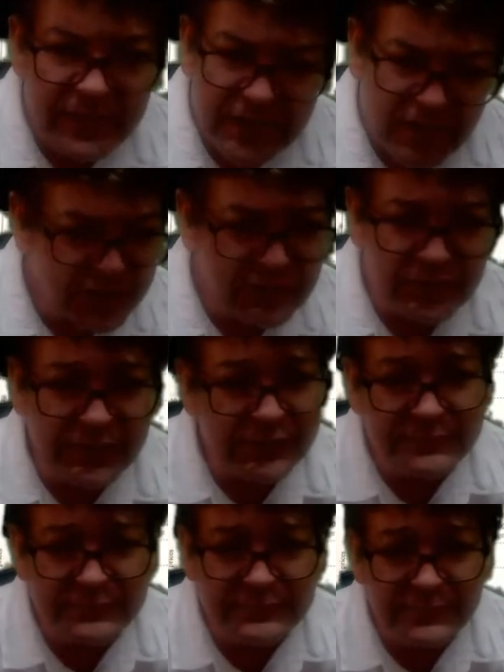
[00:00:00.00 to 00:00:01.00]

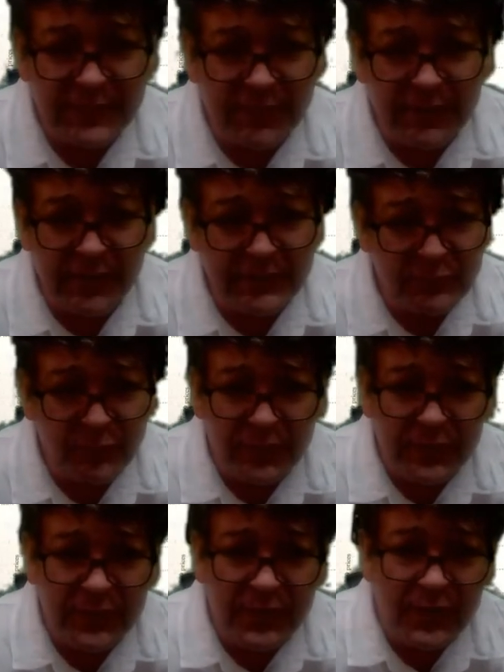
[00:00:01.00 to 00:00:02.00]
Unclear. And
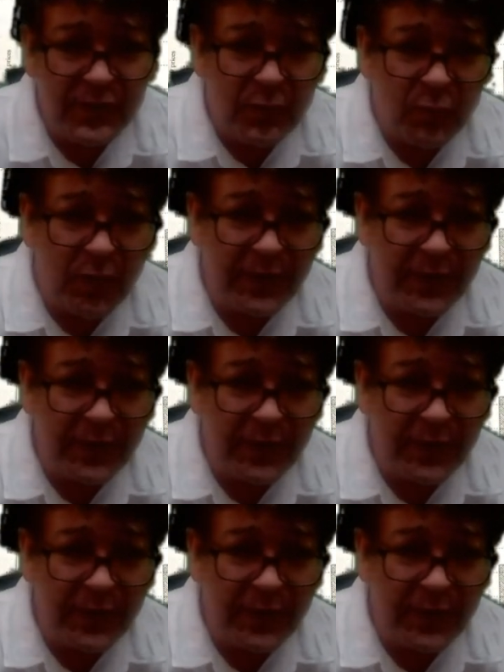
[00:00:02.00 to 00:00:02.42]
why